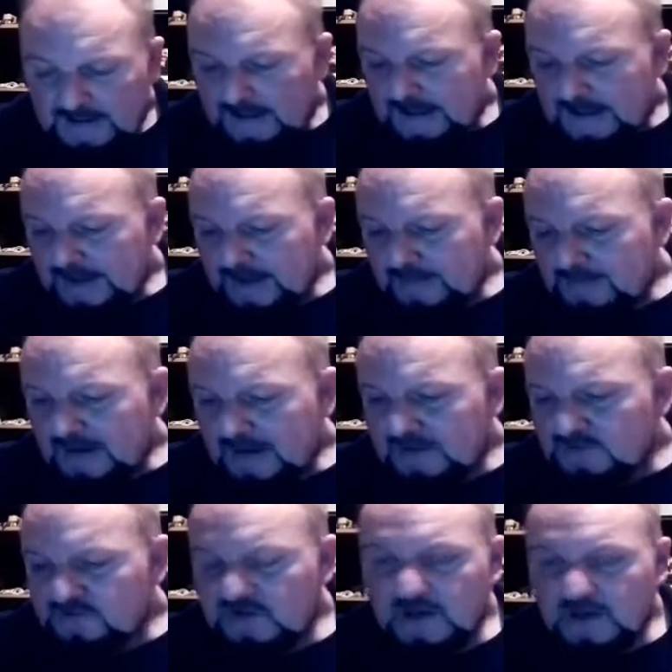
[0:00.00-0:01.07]
Wow,
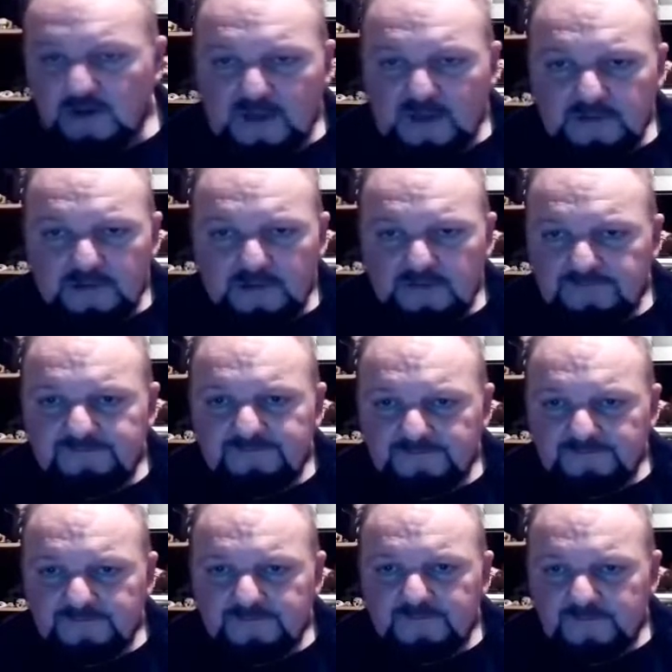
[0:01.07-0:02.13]
we see the West Coast
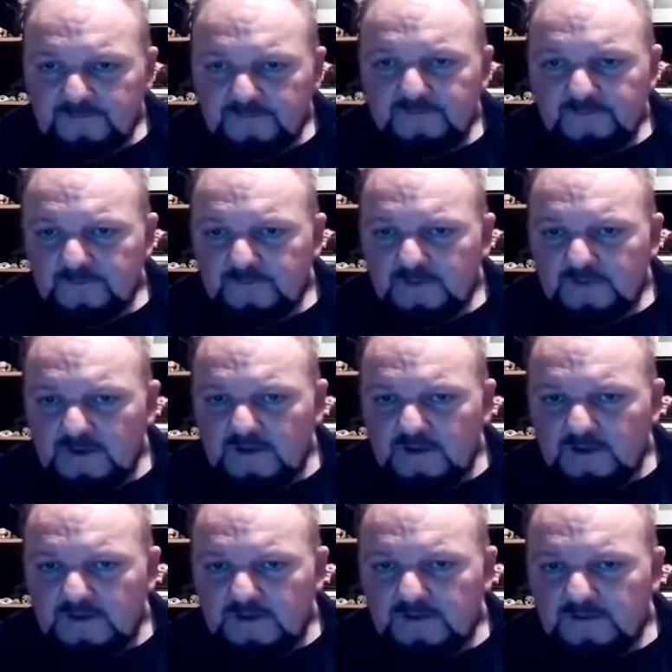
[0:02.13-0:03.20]
is very known
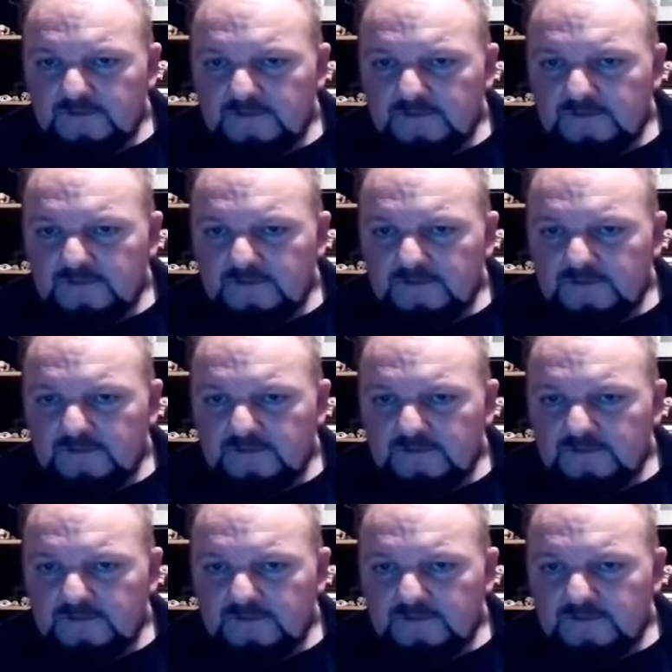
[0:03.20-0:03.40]
for